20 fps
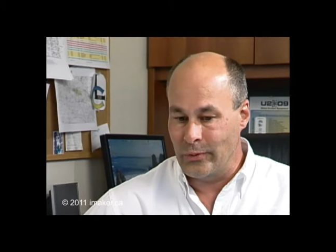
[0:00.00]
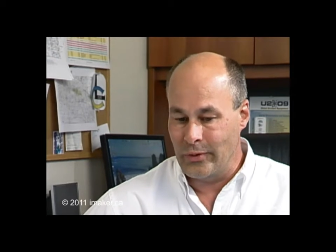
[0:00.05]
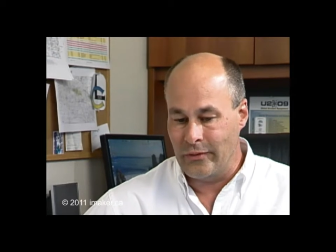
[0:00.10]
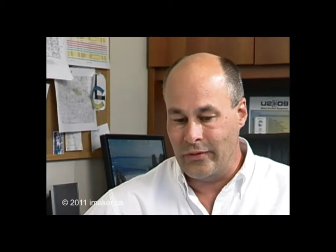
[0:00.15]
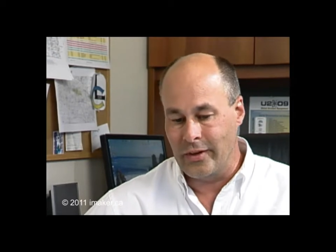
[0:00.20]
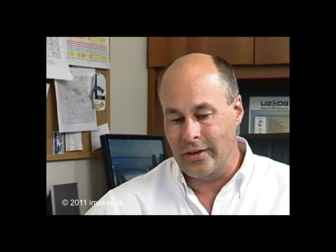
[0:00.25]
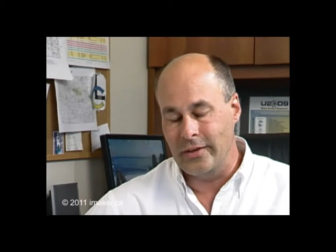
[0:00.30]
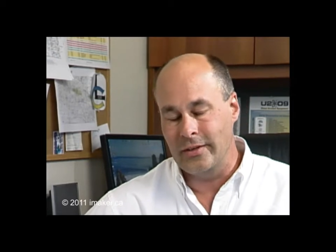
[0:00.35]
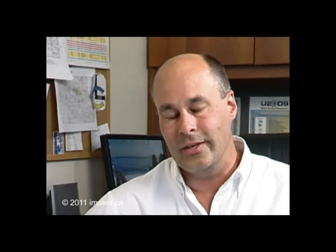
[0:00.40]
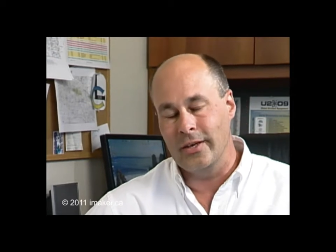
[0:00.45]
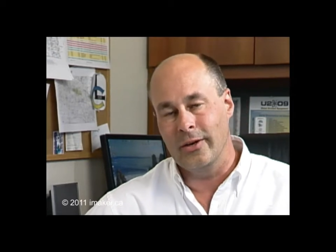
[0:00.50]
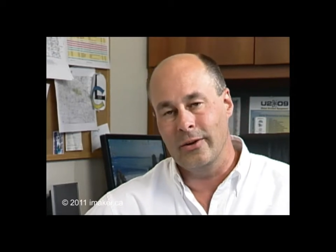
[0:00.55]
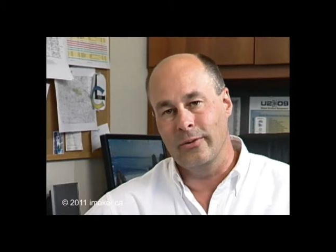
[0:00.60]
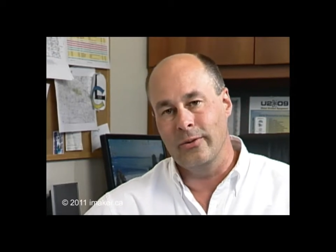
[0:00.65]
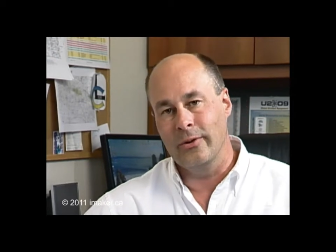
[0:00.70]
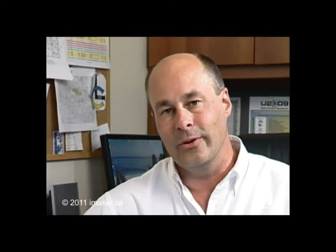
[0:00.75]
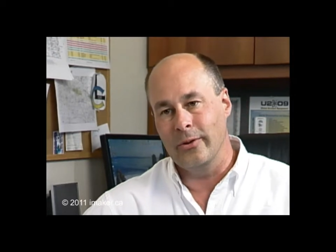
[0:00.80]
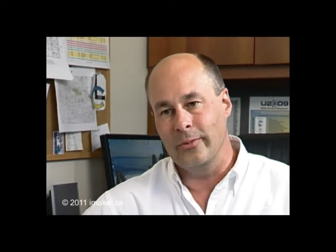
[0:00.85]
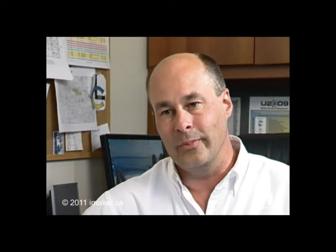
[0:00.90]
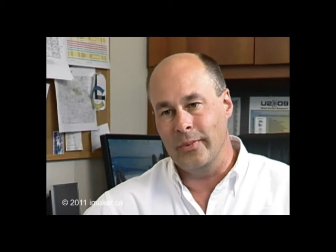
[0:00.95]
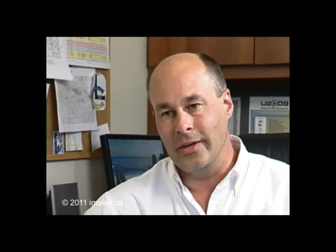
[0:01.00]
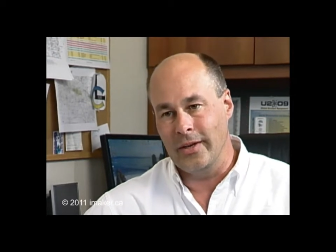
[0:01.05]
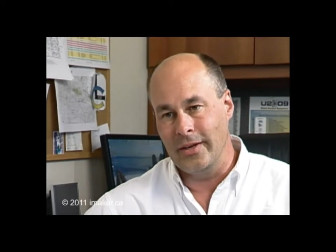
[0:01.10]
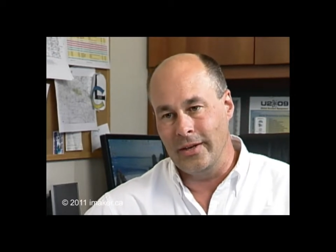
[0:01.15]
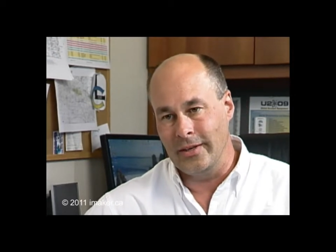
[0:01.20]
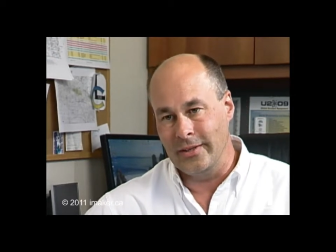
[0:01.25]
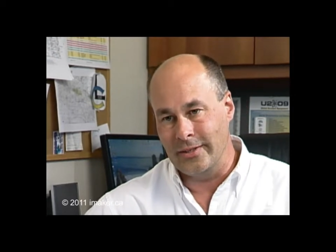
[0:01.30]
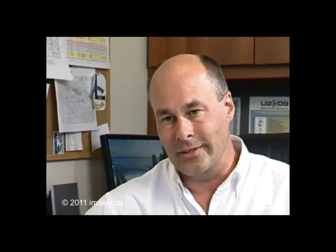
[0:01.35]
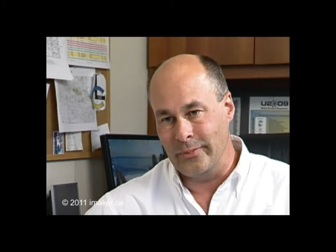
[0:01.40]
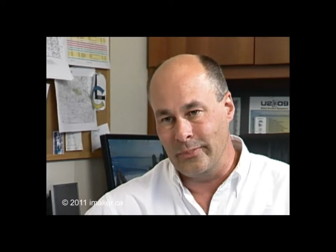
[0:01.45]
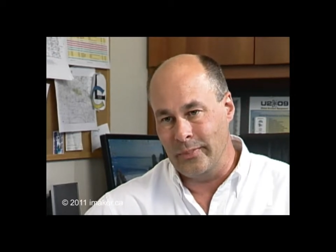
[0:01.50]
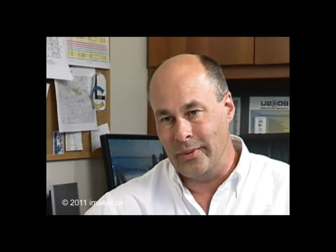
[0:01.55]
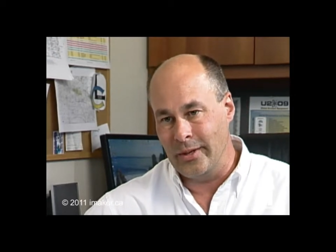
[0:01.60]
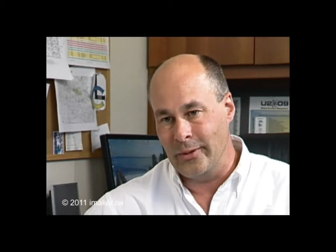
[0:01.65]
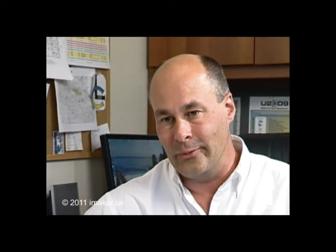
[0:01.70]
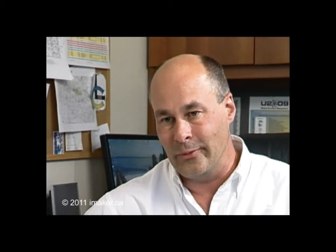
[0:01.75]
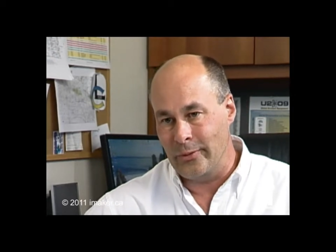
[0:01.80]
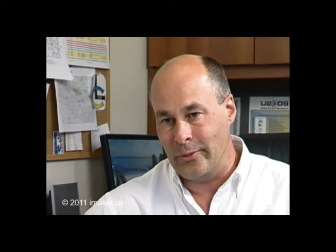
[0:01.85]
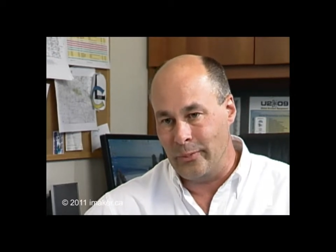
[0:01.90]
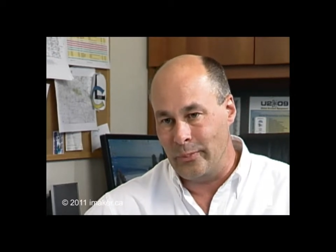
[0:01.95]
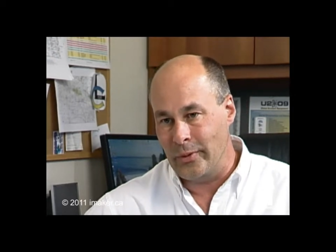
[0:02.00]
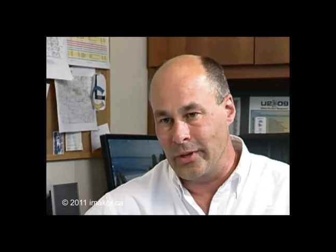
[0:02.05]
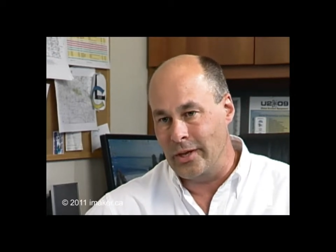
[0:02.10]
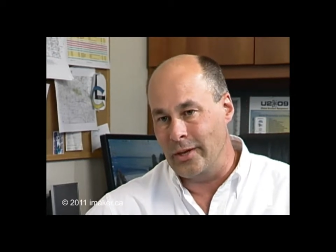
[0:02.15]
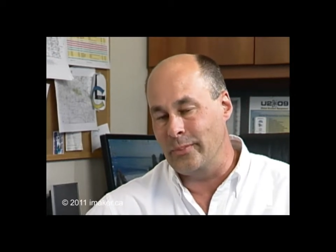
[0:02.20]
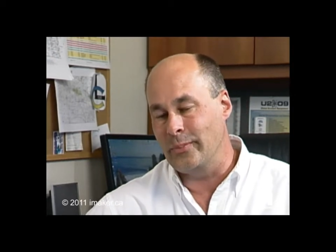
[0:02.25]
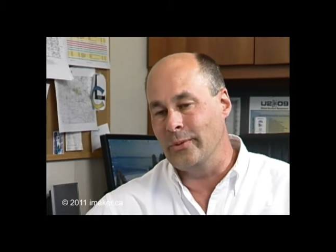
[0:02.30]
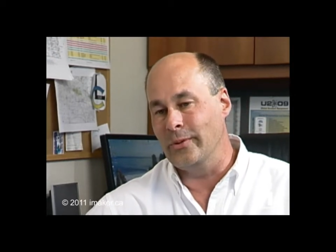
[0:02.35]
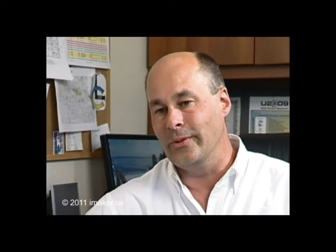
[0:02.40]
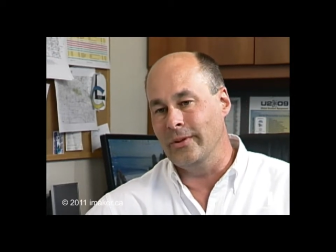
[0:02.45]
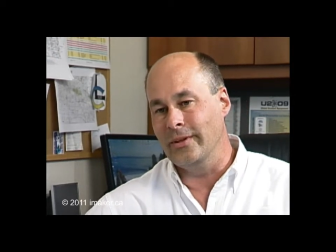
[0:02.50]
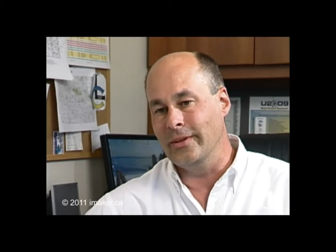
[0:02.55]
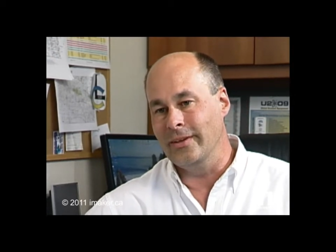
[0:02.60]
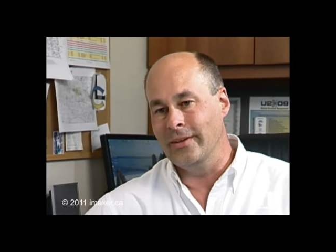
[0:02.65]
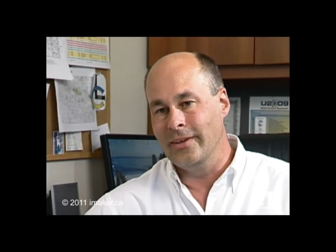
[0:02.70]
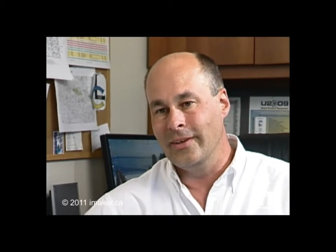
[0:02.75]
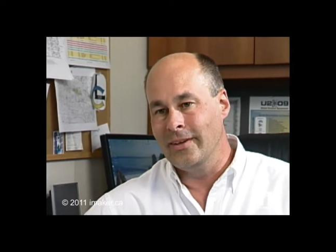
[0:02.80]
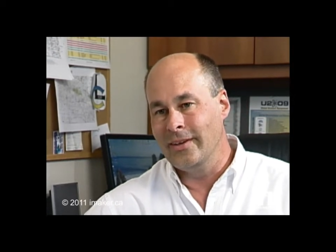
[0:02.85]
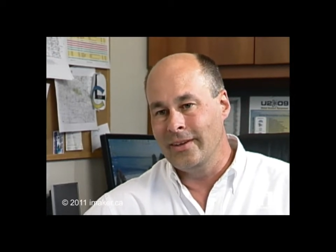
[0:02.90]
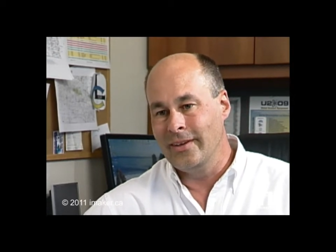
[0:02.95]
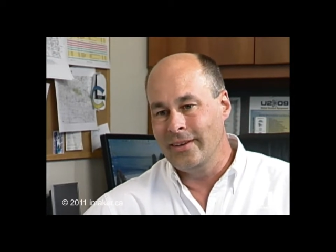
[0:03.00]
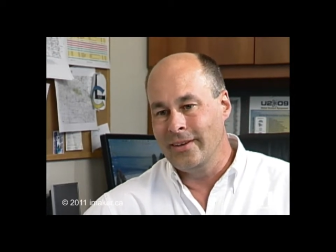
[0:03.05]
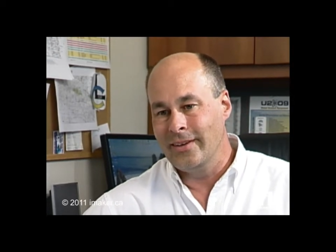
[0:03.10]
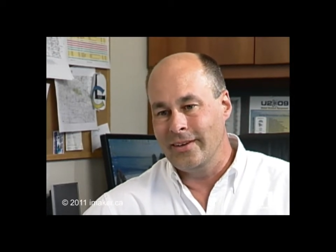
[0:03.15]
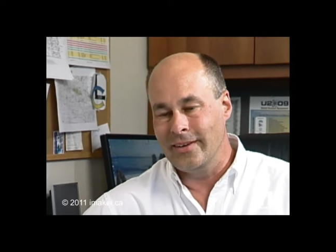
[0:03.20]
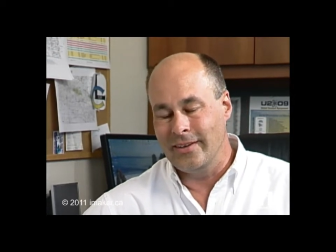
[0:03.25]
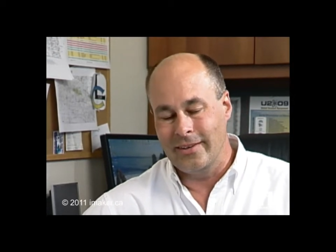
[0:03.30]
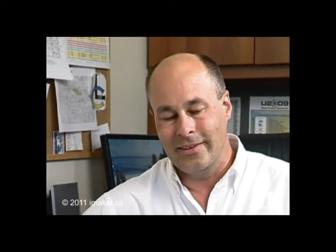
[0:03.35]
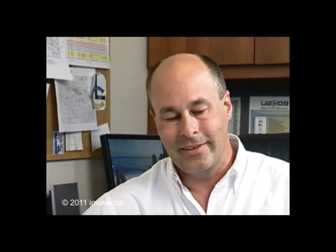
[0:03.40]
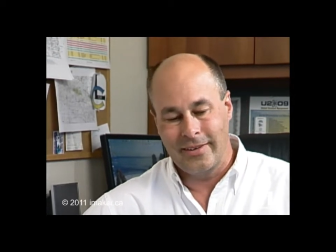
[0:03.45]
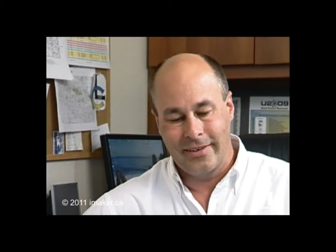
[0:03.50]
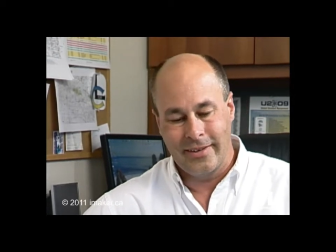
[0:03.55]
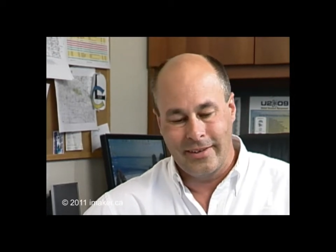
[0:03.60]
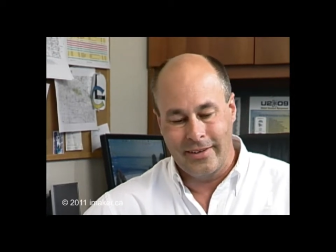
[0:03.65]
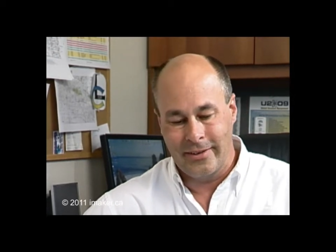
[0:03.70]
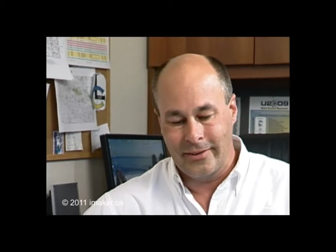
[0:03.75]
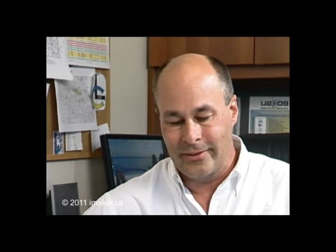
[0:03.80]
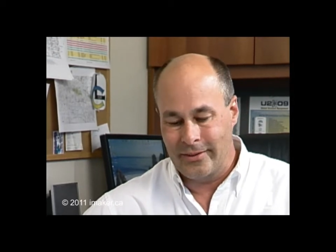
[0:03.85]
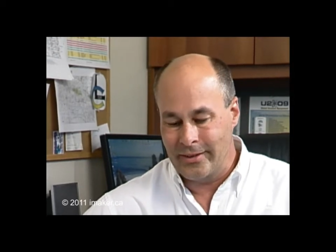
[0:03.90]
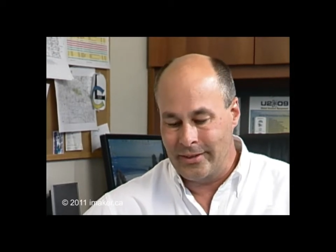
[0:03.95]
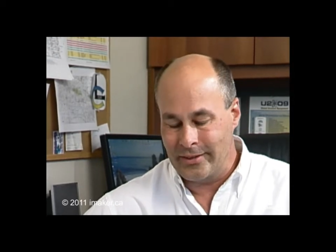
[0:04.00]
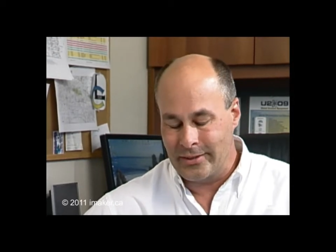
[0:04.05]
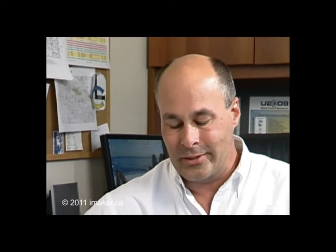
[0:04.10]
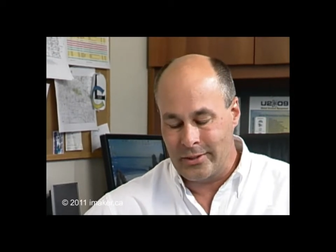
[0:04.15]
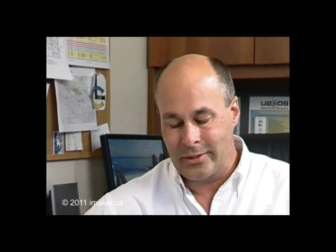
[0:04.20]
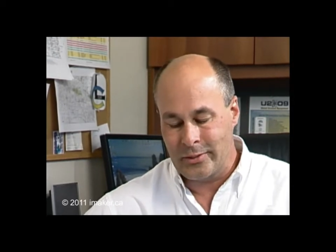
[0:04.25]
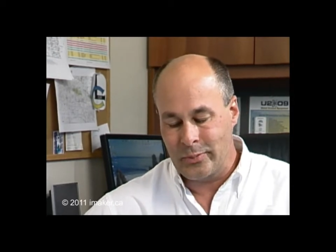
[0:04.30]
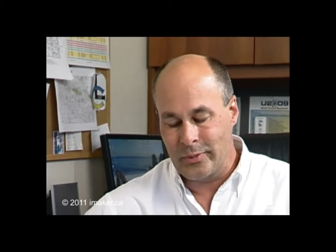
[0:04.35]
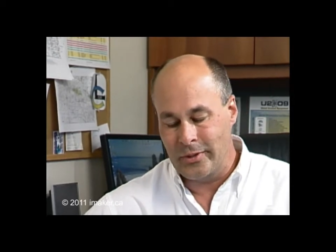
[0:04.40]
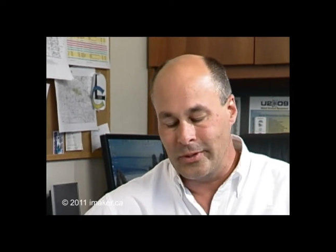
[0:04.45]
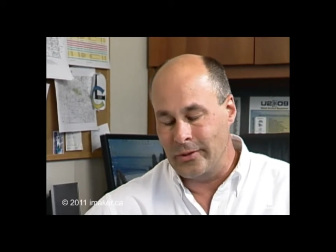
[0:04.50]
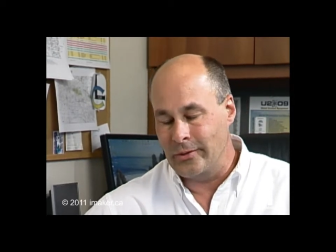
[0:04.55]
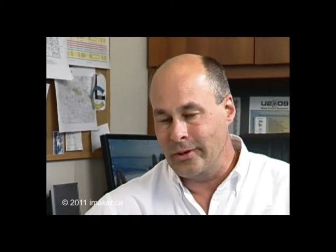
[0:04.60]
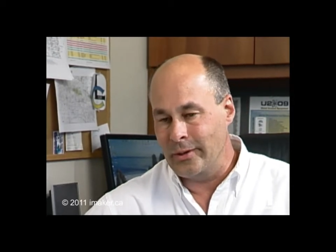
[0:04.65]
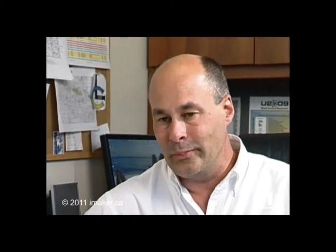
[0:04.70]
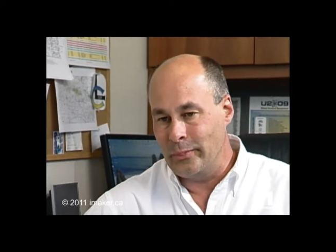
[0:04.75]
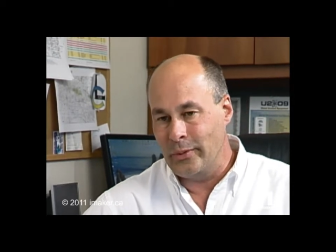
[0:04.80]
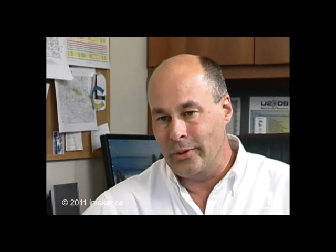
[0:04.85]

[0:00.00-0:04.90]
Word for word: We've had town hall meetings and met with the people, and, and, and it's just been a great